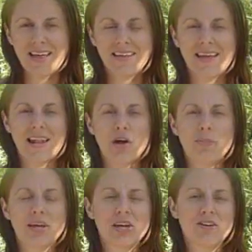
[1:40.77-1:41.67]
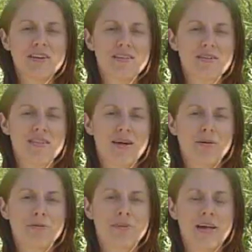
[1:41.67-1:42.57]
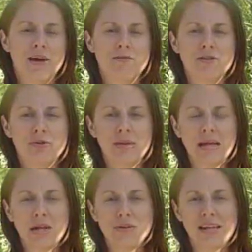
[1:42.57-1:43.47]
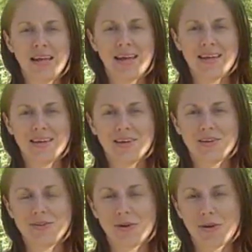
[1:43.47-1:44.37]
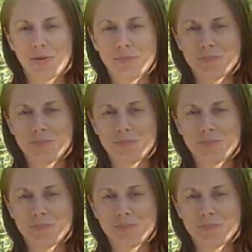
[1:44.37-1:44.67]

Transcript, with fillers: get a little bit curious yourself, head over to includingcake.com.